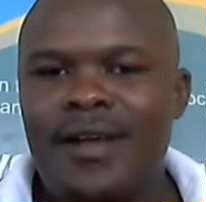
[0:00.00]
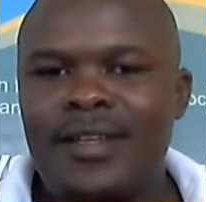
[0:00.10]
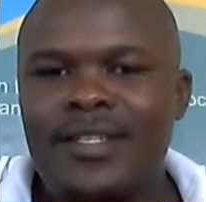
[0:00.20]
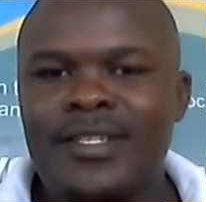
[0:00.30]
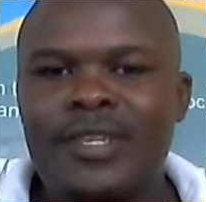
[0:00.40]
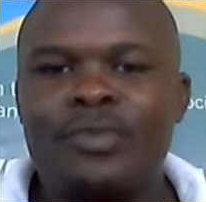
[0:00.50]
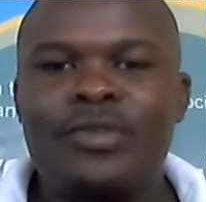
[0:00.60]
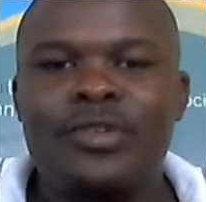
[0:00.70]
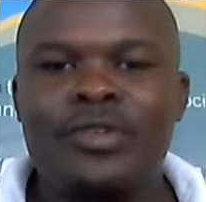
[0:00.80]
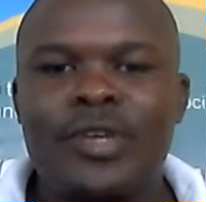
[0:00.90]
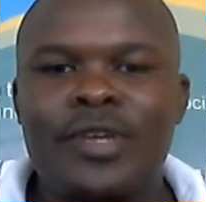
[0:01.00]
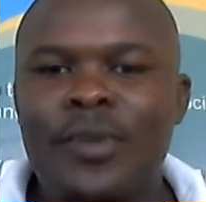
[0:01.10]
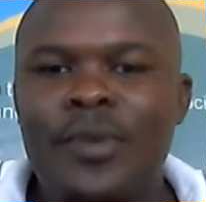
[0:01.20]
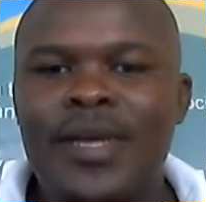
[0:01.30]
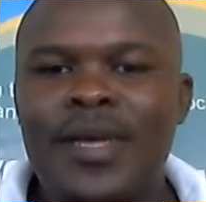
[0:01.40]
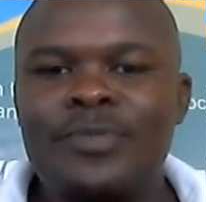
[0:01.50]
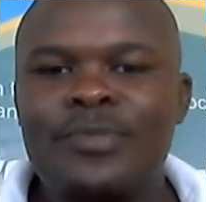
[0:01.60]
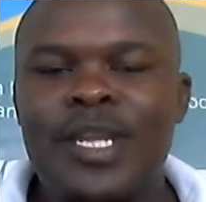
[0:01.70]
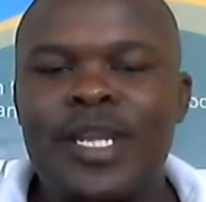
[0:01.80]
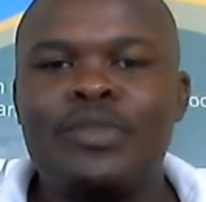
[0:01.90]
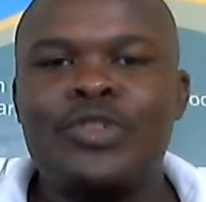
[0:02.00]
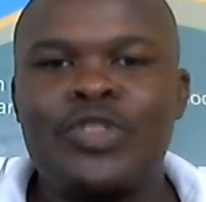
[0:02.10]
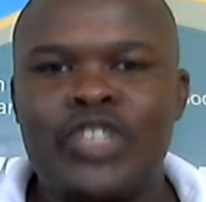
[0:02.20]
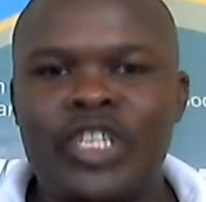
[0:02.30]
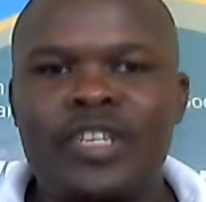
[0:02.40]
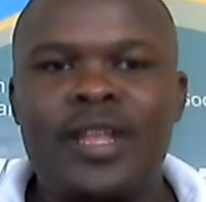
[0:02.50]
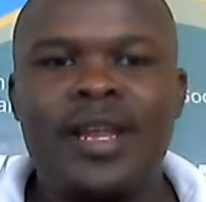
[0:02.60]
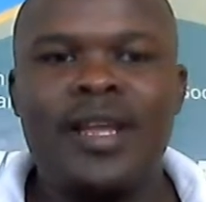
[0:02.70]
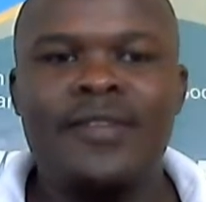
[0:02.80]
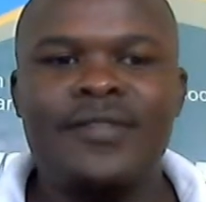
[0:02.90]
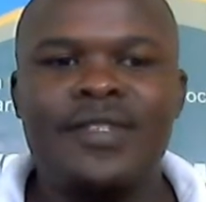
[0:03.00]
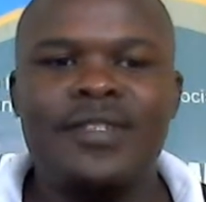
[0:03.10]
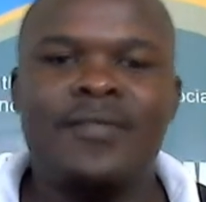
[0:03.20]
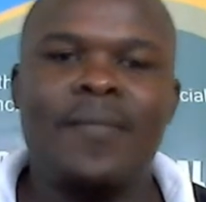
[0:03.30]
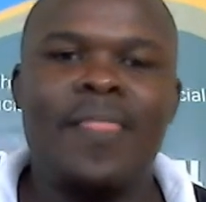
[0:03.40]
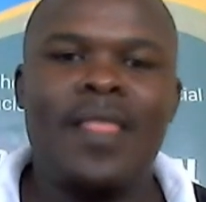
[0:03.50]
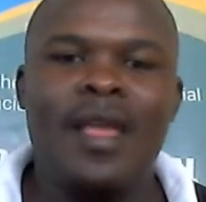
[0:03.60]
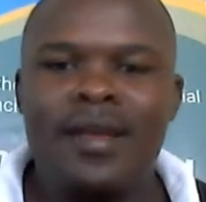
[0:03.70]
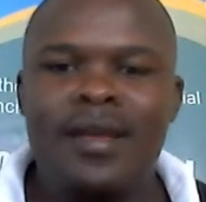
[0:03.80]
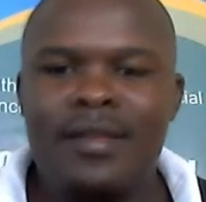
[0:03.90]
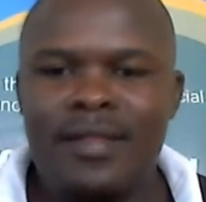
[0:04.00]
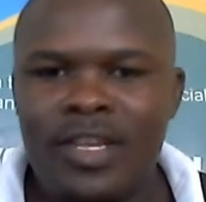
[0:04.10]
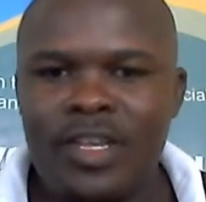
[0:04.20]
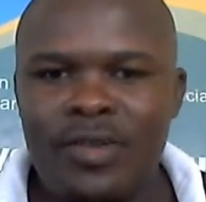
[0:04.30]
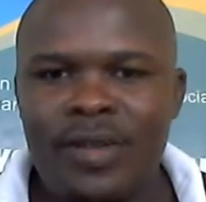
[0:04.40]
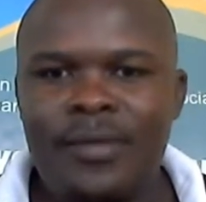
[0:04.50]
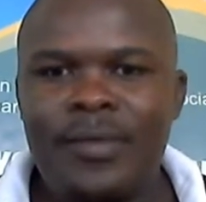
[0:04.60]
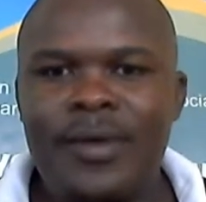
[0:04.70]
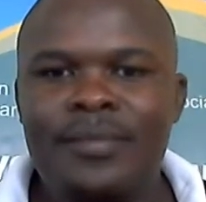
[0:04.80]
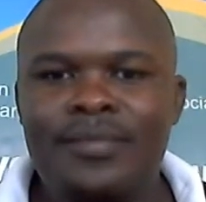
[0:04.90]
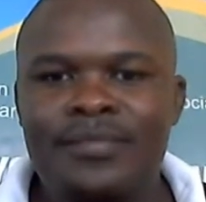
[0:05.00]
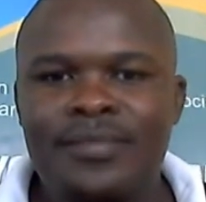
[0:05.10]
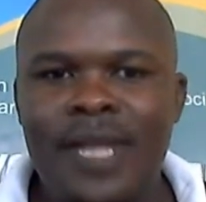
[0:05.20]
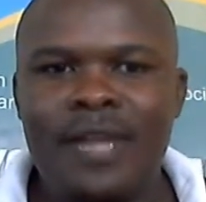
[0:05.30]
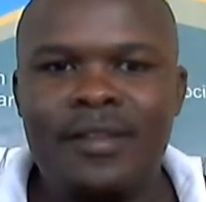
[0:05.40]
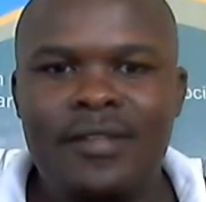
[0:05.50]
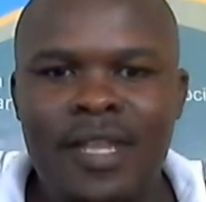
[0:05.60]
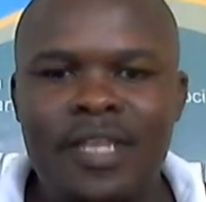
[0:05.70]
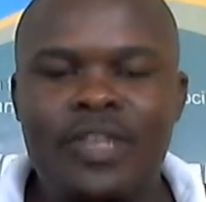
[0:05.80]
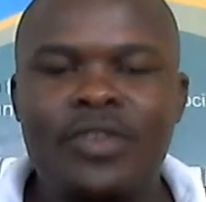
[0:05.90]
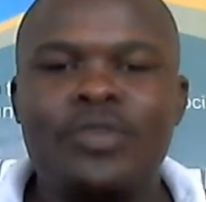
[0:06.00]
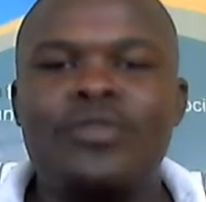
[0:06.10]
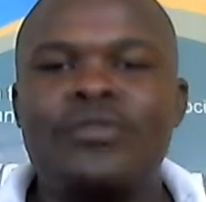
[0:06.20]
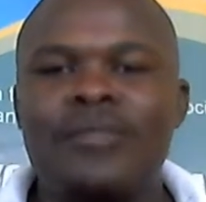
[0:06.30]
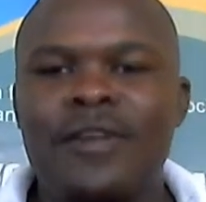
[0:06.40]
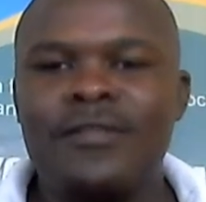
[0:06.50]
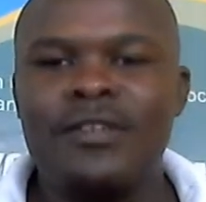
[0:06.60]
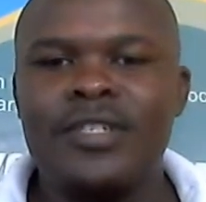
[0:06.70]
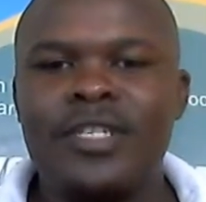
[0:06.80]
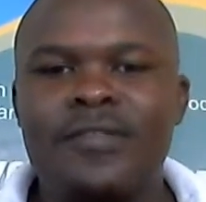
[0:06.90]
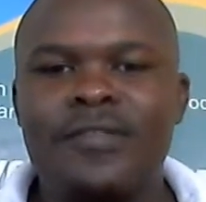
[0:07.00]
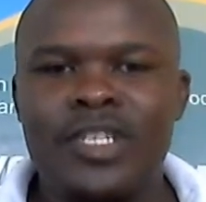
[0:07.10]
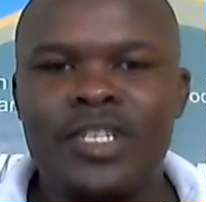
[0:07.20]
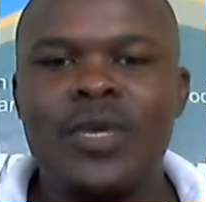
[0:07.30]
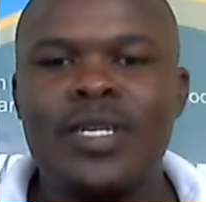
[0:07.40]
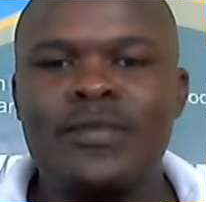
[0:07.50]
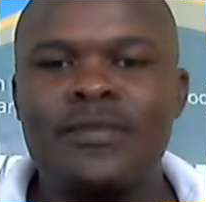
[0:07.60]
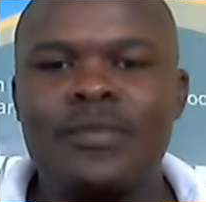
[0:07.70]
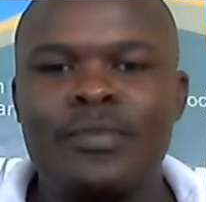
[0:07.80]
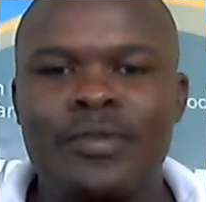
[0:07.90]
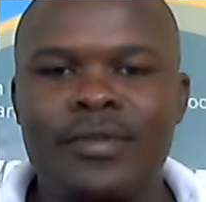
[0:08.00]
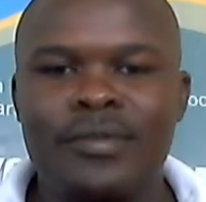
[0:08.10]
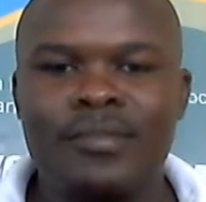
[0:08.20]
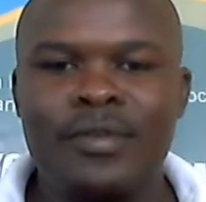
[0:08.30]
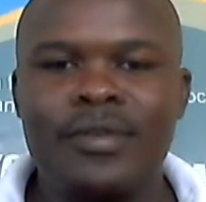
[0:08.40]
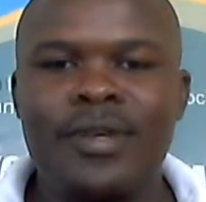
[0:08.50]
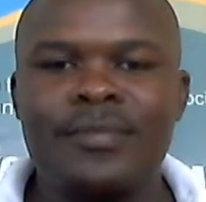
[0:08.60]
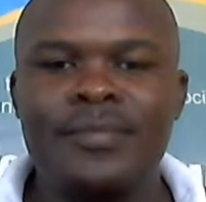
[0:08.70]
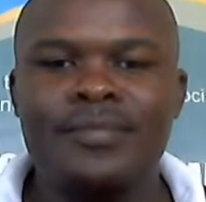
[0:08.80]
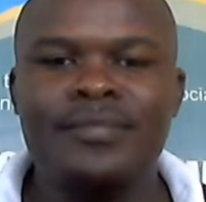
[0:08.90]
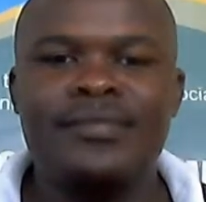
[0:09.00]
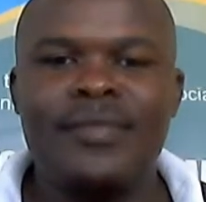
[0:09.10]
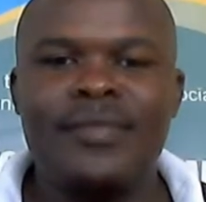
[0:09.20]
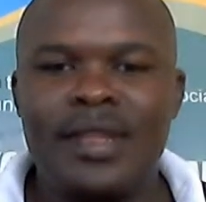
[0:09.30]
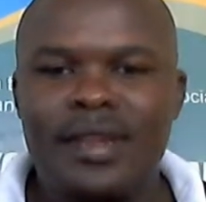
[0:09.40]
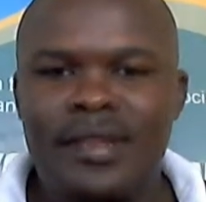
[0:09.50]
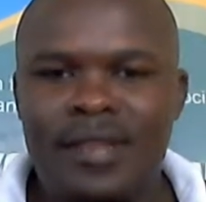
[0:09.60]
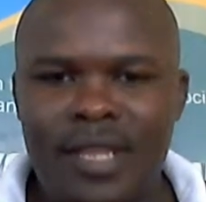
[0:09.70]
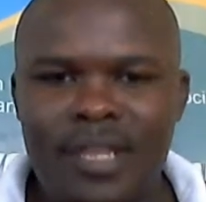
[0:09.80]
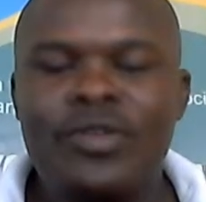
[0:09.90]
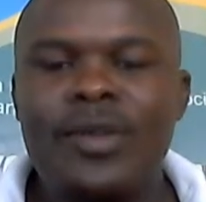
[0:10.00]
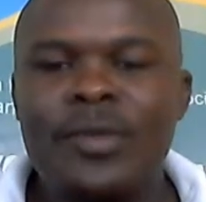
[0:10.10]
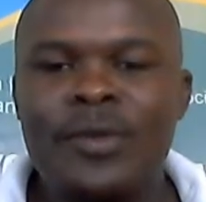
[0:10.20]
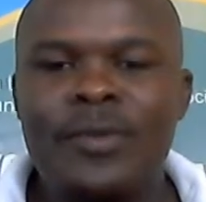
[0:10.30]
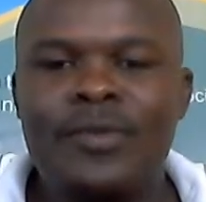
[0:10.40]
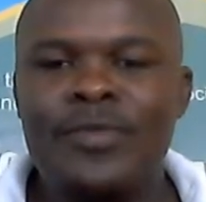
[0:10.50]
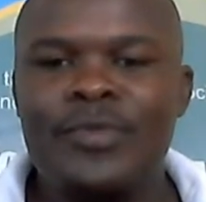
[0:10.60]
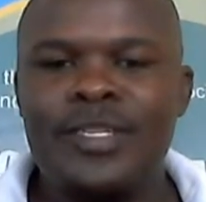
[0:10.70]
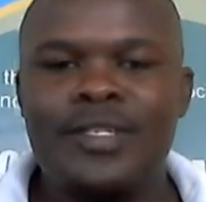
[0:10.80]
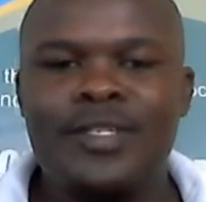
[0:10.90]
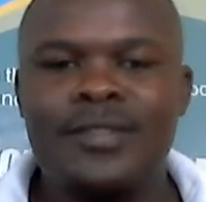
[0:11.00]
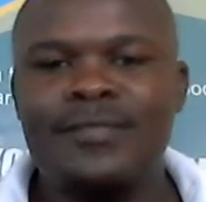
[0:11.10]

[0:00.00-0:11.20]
MMM has been able to change their lives. Thank you MMM, and thank you Mavrodi for this wonderful program. Thank you MMM community.